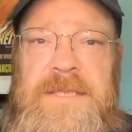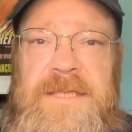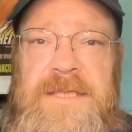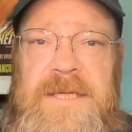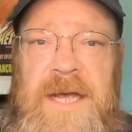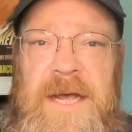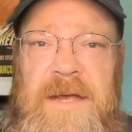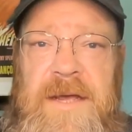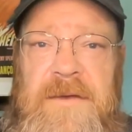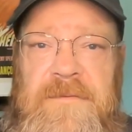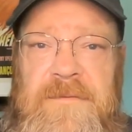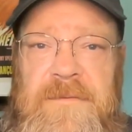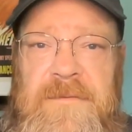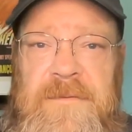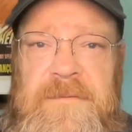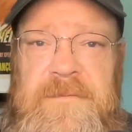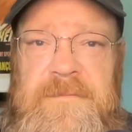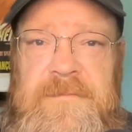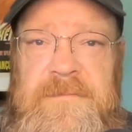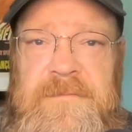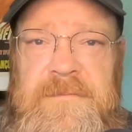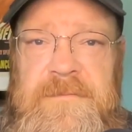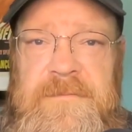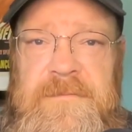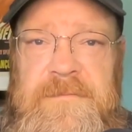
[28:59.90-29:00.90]
be safe,
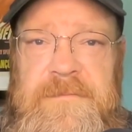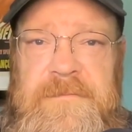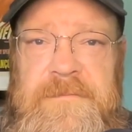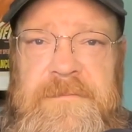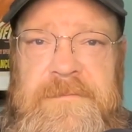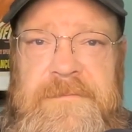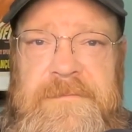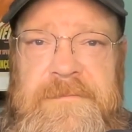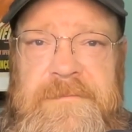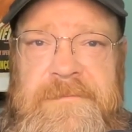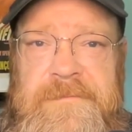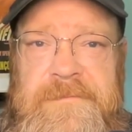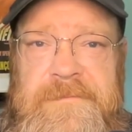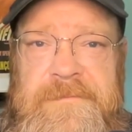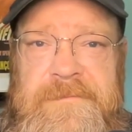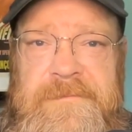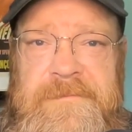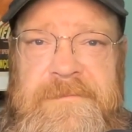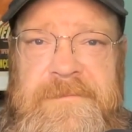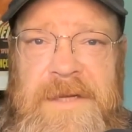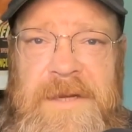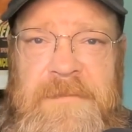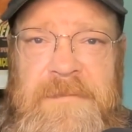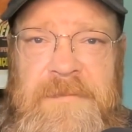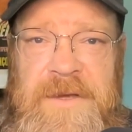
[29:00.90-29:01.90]

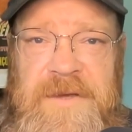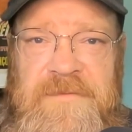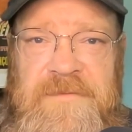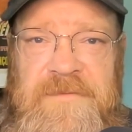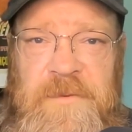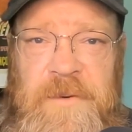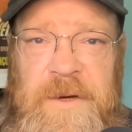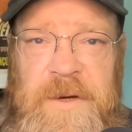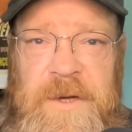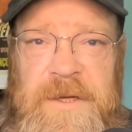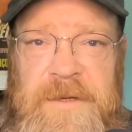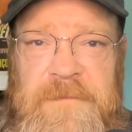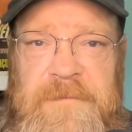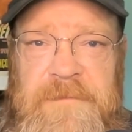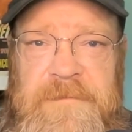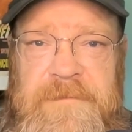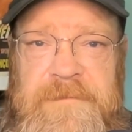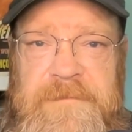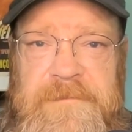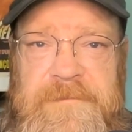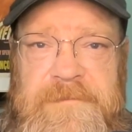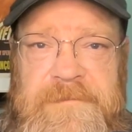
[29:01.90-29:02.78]
and be free.